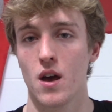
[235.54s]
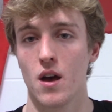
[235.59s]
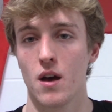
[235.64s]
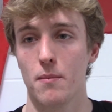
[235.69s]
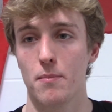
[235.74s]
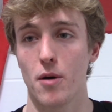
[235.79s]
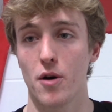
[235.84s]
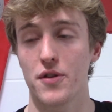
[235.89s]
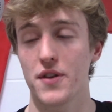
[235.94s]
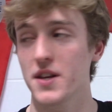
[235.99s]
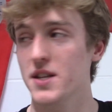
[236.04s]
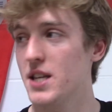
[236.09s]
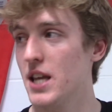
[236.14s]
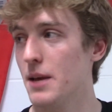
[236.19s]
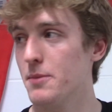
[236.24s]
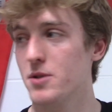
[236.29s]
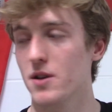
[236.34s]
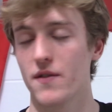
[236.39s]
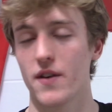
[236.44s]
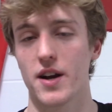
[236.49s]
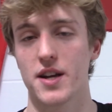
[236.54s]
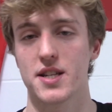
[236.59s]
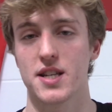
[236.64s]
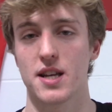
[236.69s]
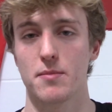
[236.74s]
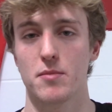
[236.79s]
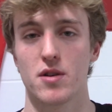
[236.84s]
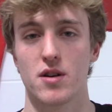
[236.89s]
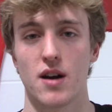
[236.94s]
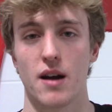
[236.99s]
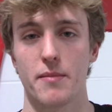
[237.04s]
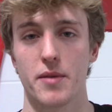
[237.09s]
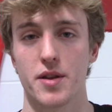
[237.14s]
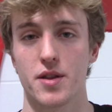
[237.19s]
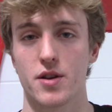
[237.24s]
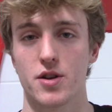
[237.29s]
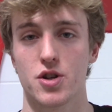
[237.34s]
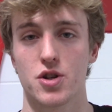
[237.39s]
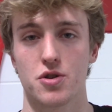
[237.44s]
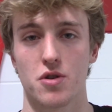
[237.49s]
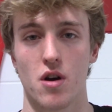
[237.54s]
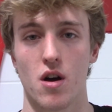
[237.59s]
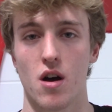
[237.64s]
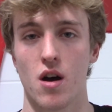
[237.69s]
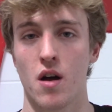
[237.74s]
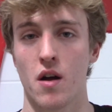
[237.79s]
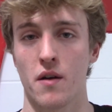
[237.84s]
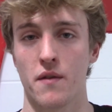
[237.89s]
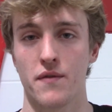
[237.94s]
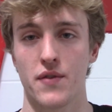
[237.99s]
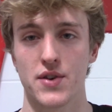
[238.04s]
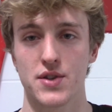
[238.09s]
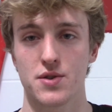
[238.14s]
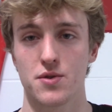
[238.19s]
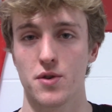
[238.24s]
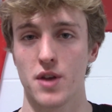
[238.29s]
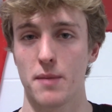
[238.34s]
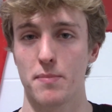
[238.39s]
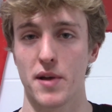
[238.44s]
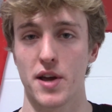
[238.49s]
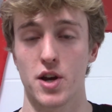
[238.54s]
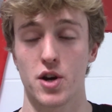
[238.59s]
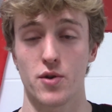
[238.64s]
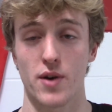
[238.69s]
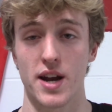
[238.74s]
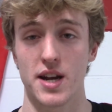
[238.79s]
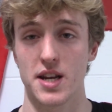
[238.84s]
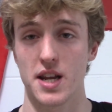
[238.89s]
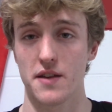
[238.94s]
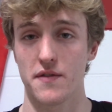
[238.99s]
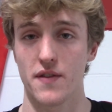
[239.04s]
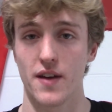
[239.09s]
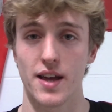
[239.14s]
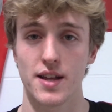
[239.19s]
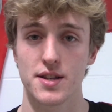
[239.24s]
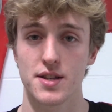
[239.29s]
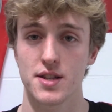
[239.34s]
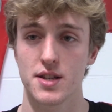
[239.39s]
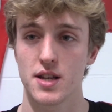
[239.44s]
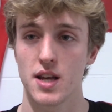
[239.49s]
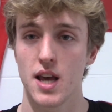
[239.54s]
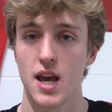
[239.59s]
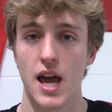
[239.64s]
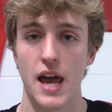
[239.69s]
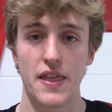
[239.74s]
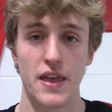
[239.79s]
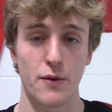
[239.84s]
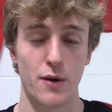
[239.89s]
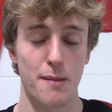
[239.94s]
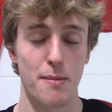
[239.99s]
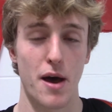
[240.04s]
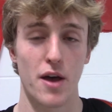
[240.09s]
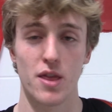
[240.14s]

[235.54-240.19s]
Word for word: both these teams are very similar. I mean, they're strong, physical. They play great defense, and they rebound